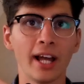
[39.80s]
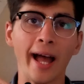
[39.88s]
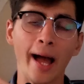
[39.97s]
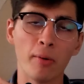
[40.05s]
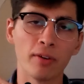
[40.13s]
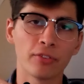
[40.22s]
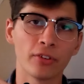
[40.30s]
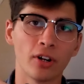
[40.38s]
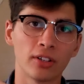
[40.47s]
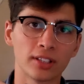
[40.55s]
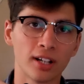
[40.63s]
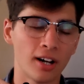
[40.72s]
However,
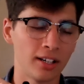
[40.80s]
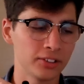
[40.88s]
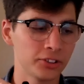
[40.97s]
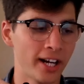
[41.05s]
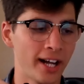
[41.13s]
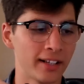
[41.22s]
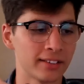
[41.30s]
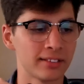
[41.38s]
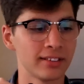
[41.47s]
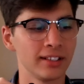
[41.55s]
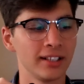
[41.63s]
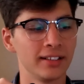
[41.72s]
on contrast,
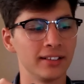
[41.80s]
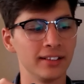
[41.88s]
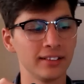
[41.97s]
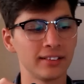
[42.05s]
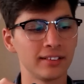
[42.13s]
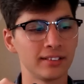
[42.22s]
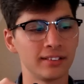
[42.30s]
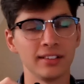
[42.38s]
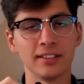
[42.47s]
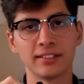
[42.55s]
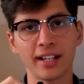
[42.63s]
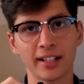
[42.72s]
this is
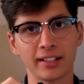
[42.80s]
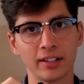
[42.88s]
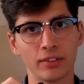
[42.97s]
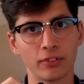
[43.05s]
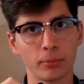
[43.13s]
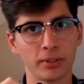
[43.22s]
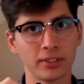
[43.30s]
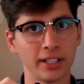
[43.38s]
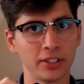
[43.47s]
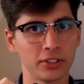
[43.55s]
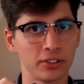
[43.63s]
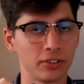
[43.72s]
the secondary
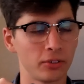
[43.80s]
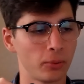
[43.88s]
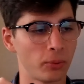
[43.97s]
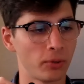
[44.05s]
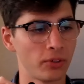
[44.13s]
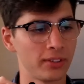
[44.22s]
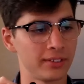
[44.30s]
fermentation or the